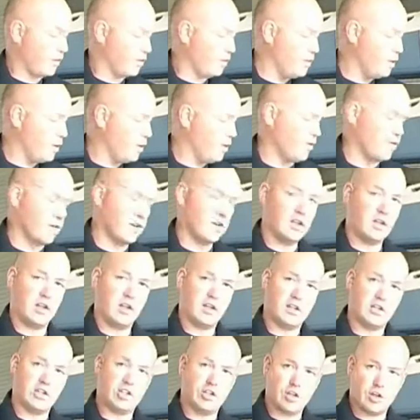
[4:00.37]
you're moving,
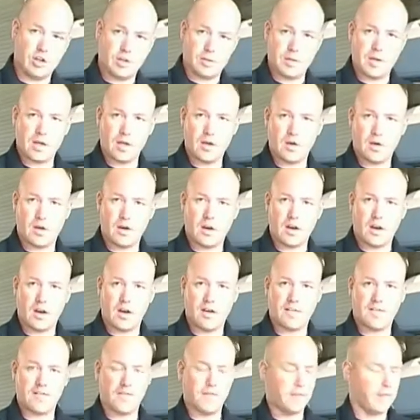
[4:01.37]
it shouldn't be going
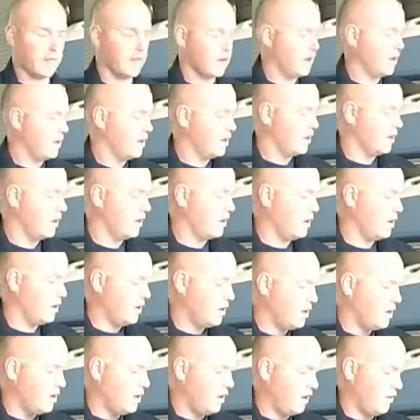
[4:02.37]
off. Okay?
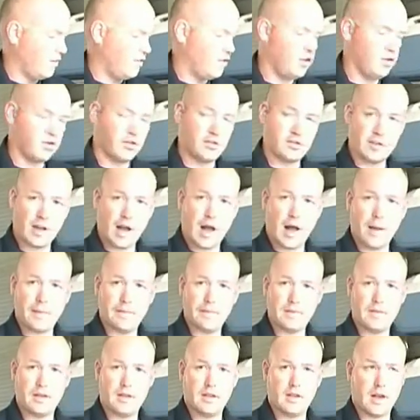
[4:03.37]
If you
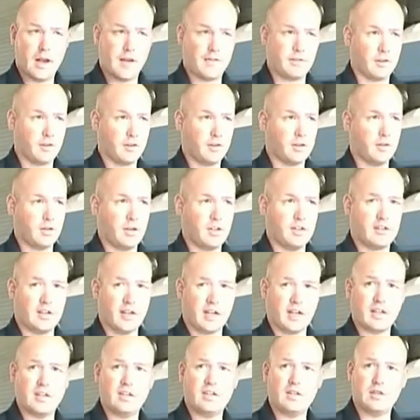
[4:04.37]
stop after 30
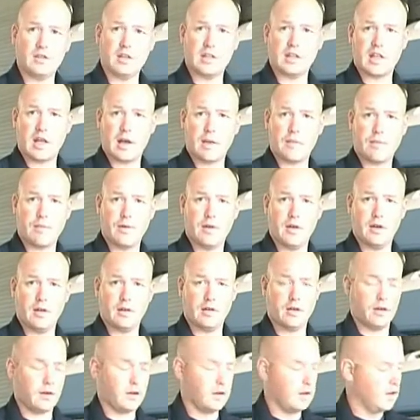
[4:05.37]
seconds, you'll get that
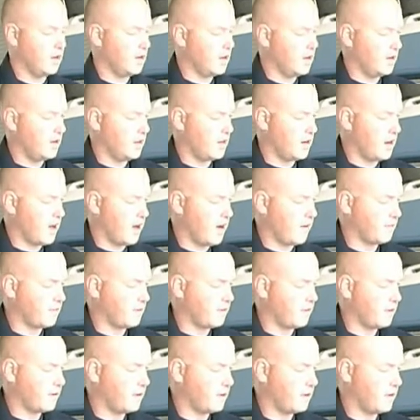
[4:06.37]
pre-alert, and then
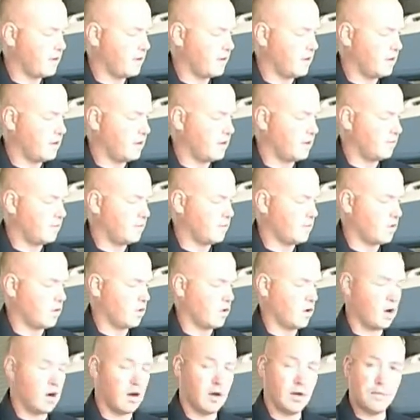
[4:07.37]
after
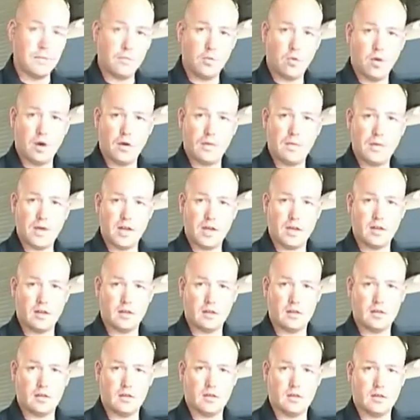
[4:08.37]
1
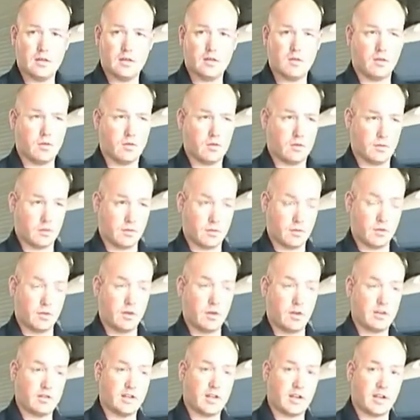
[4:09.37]
minute or
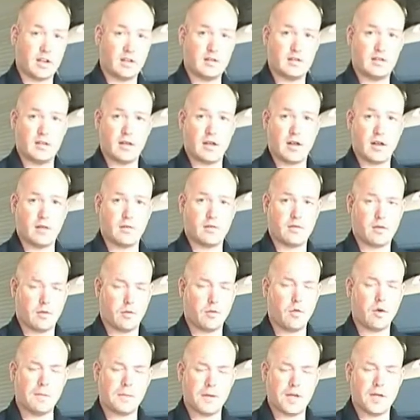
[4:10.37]
30 seconds of that,
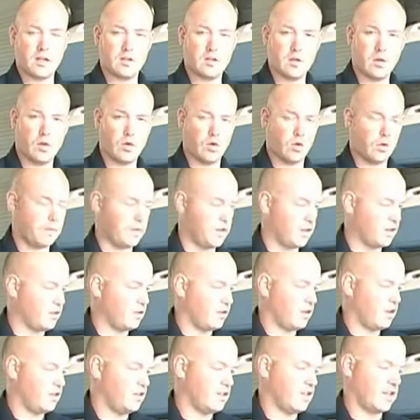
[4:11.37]
1 minute total, but
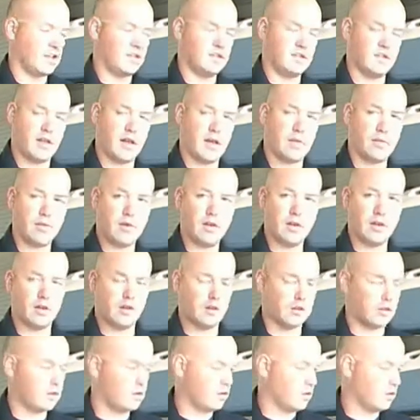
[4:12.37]
30 seconds of that
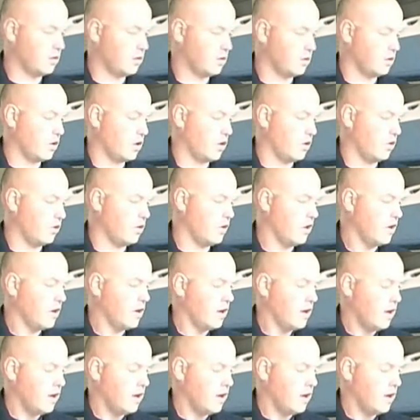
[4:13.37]
pre-alert tone,